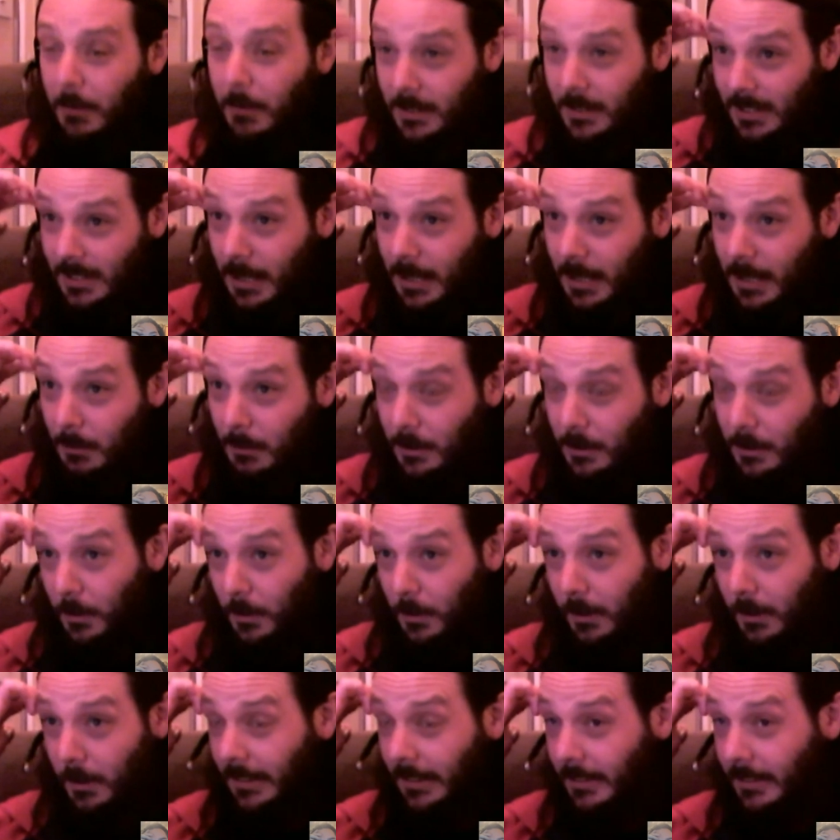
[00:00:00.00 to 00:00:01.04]
see him in a
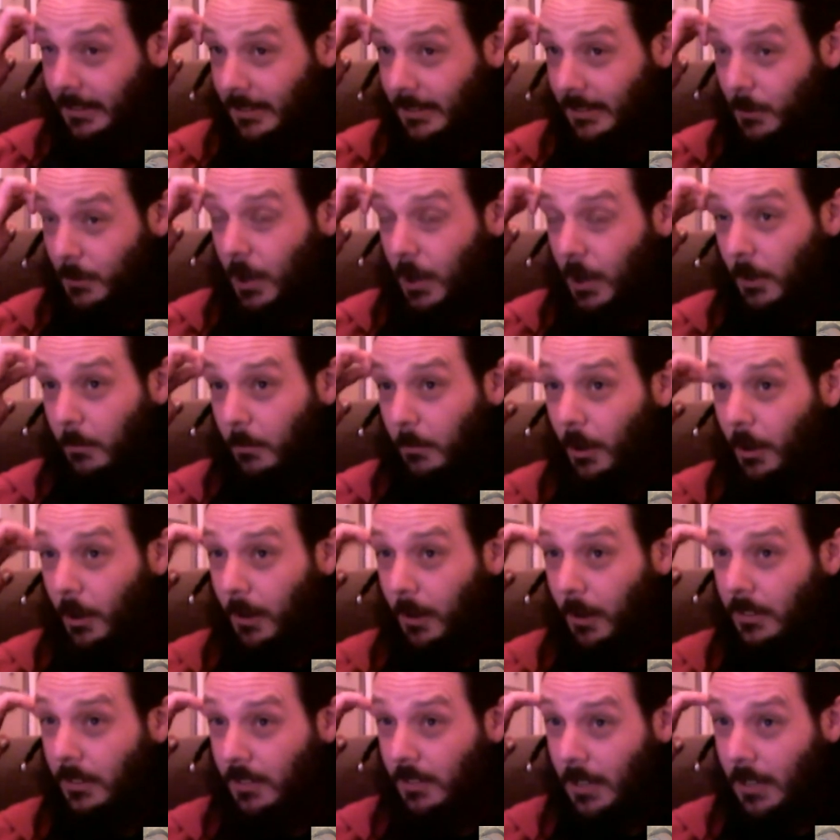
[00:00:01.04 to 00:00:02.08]
few weeks. Well, I'm not
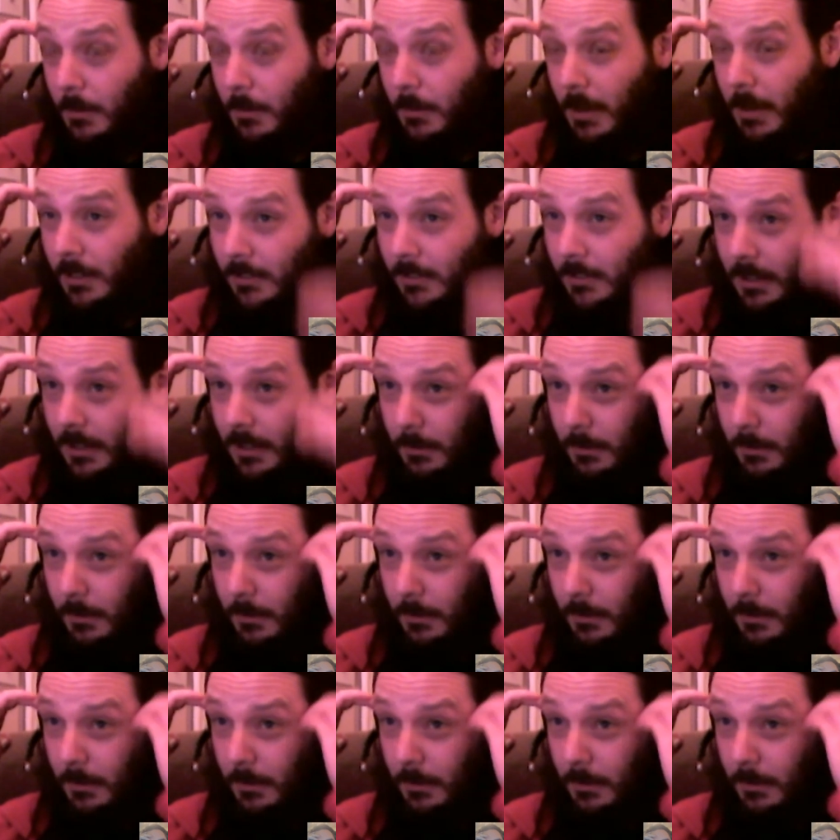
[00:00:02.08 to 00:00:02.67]
coming to see him, actually.